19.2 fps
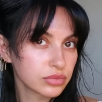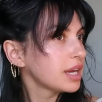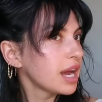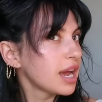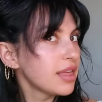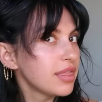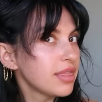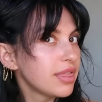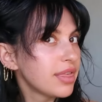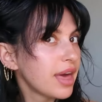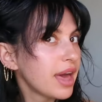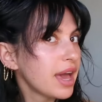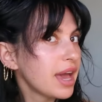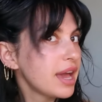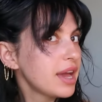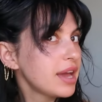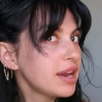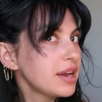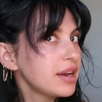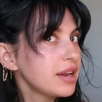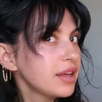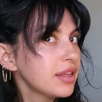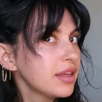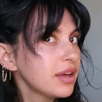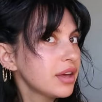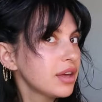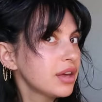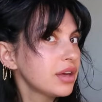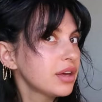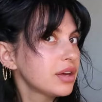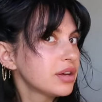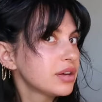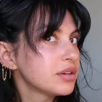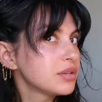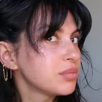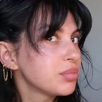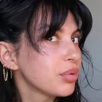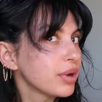And then
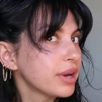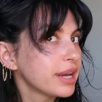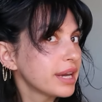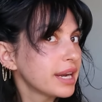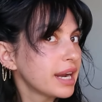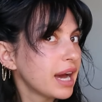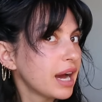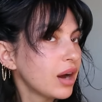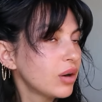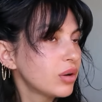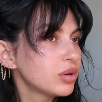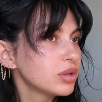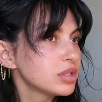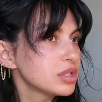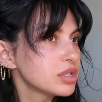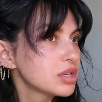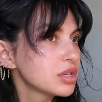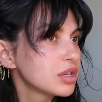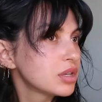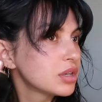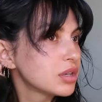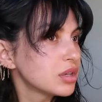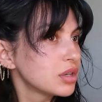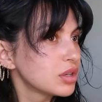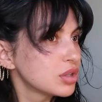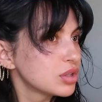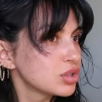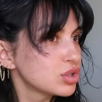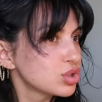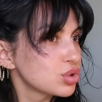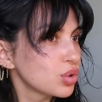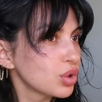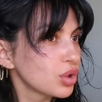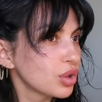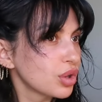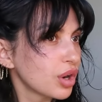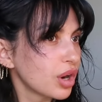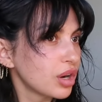bring it out, pull
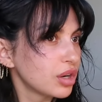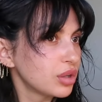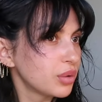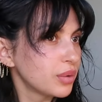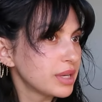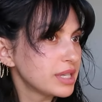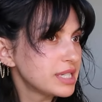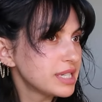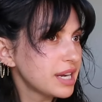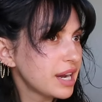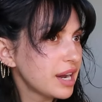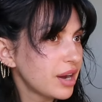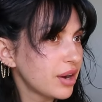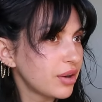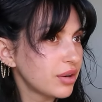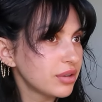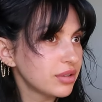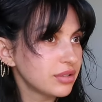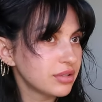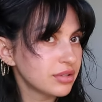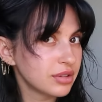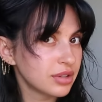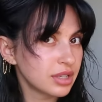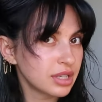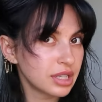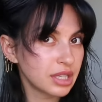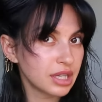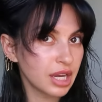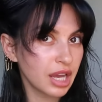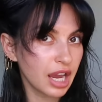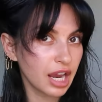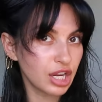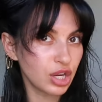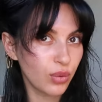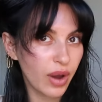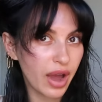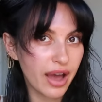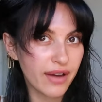all the way down, and
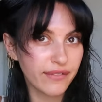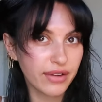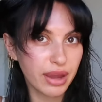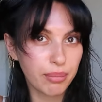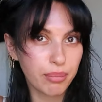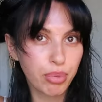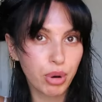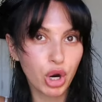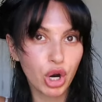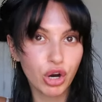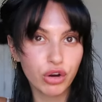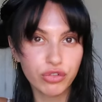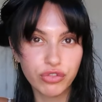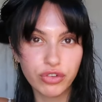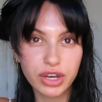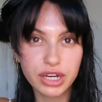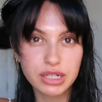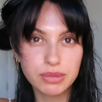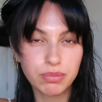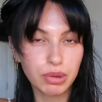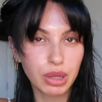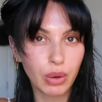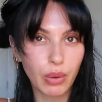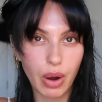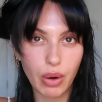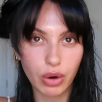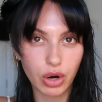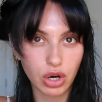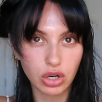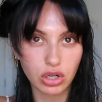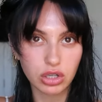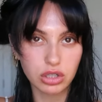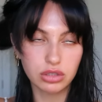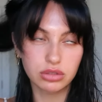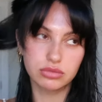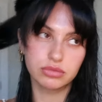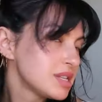you have a perfect blowout curl.